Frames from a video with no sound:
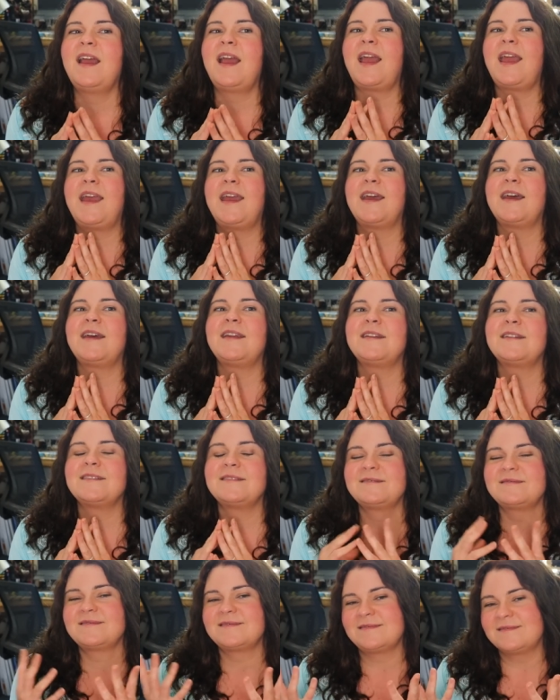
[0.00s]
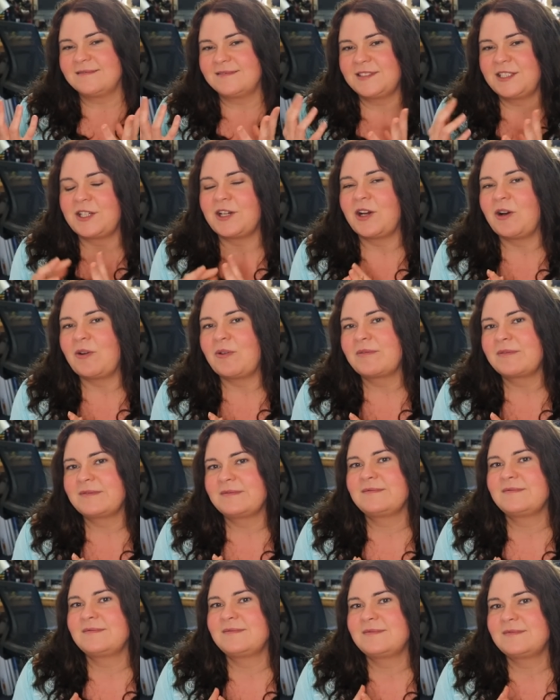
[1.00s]
And, you know,
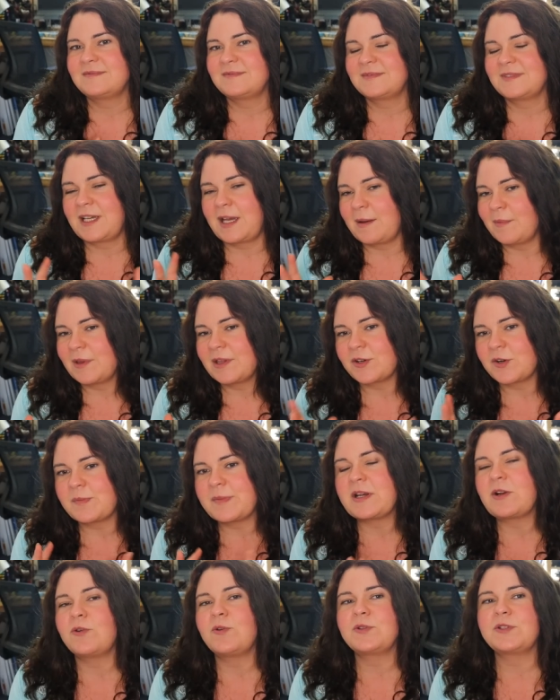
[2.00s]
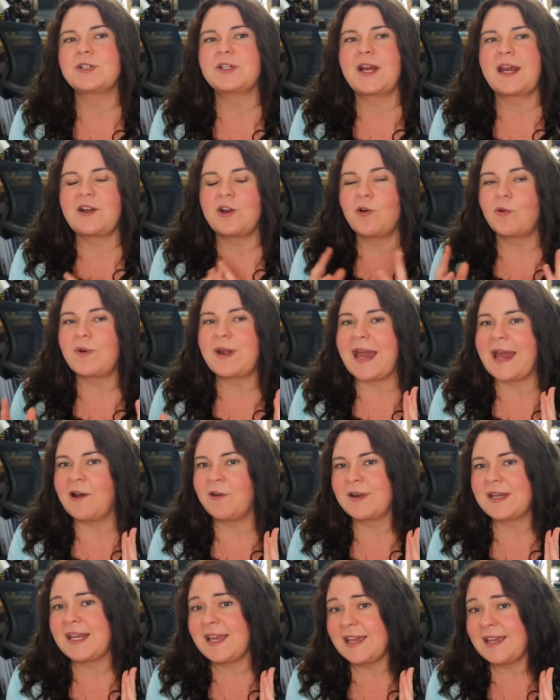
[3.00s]
I'm a little bit older. I know
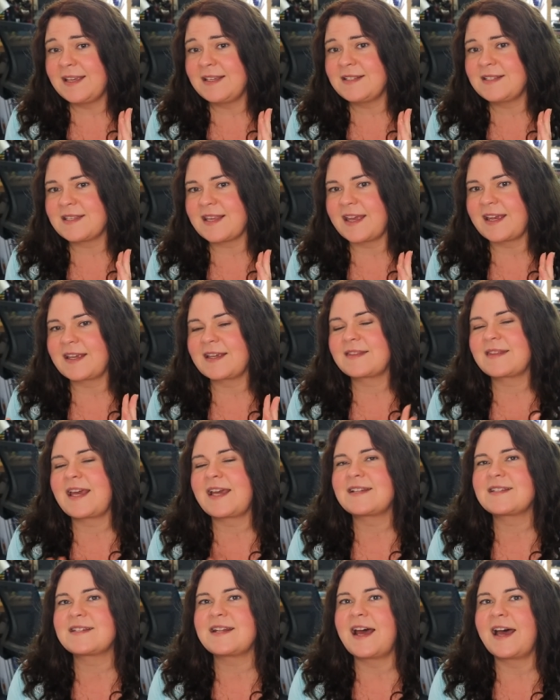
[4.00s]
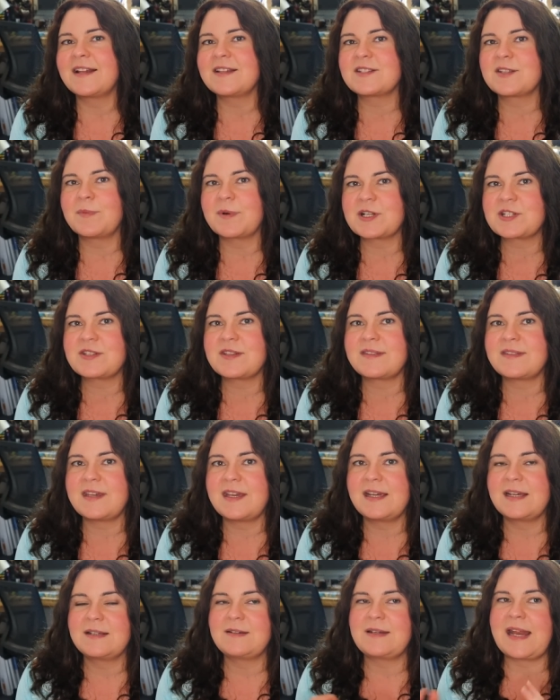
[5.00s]
nowadays, like, that's not so much the
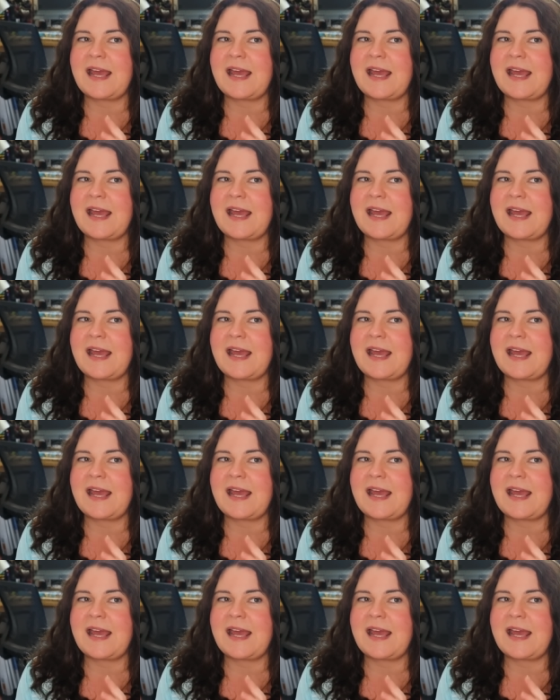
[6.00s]
thing.